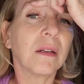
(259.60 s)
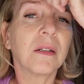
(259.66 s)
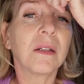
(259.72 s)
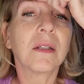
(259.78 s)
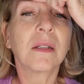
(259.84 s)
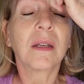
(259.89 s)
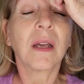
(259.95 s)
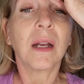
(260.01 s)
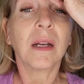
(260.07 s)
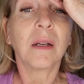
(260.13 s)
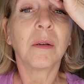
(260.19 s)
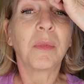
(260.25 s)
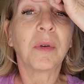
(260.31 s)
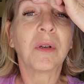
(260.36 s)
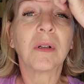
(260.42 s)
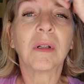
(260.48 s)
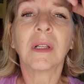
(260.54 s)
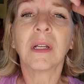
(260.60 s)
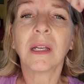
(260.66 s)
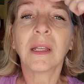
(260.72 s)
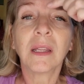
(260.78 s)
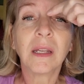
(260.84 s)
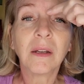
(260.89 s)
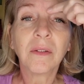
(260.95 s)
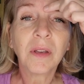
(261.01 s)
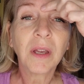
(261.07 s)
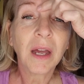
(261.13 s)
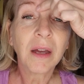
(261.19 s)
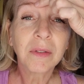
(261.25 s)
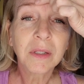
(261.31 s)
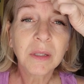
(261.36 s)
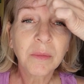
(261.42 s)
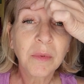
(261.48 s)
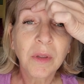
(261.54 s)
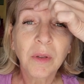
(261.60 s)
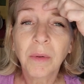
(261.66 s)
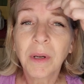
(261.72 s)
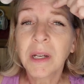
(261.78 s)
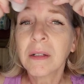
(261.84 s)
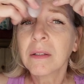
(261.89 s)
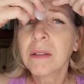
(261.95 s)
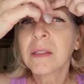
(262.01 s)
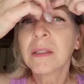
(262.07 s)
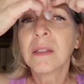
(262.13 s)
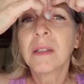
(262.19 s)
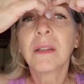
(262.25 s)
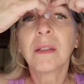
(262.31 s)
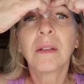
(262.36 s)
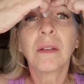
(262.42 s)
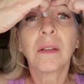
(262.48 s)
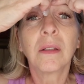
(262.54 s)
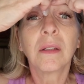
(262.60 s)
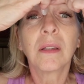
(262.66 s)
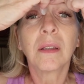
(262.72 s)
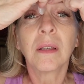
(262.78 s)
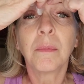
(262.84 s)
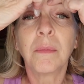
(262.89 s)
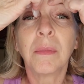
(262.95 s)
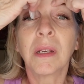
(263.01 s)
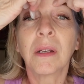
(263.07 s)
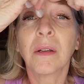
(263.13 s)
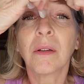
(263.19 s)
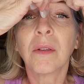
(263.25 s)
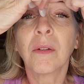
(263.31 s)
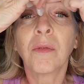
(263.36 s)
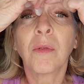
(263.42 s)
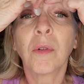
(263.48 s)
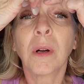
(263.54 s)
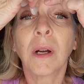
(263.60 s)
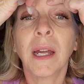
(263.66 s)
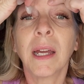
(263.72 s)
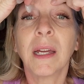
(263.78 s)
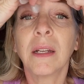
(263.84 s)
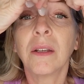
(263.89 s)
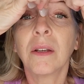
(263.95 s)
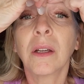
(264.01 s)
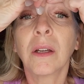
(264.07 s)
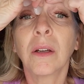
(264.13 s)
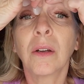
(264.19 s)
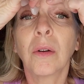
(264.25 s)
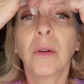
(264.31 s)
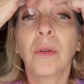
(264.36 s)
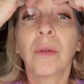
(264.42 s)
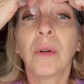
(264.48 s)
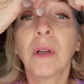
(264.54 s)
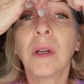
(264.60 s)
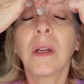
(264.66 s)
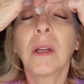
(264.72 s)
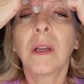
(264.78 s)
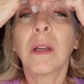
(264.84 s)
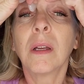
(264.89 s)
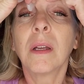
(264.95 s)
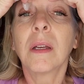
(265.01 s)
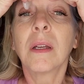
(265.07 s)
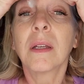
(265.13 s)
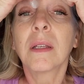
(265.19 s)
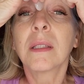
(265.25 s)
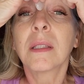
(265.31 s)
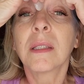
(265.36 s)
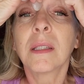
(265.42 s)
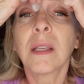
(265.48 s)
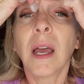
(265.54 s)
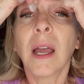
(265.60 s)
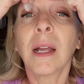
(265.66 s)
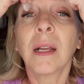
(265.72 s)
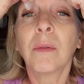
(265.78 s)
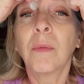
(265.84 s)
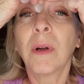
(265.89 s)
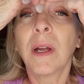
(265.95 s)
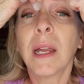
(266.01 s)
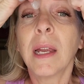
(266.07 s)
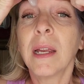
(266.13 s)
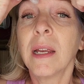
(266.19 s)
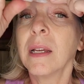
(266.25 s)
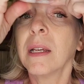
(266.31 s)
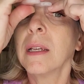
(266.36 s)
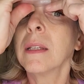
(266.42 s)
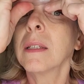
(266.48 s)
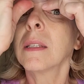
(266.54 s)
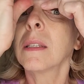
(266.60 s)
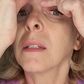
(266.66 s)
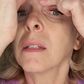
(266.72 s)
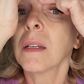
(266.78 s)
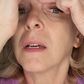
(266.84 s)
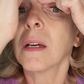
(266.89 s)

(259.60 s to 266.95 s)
Just kind of pulling, and then if you have some of the wrinkles in the middle of the forehead, you can go sideways and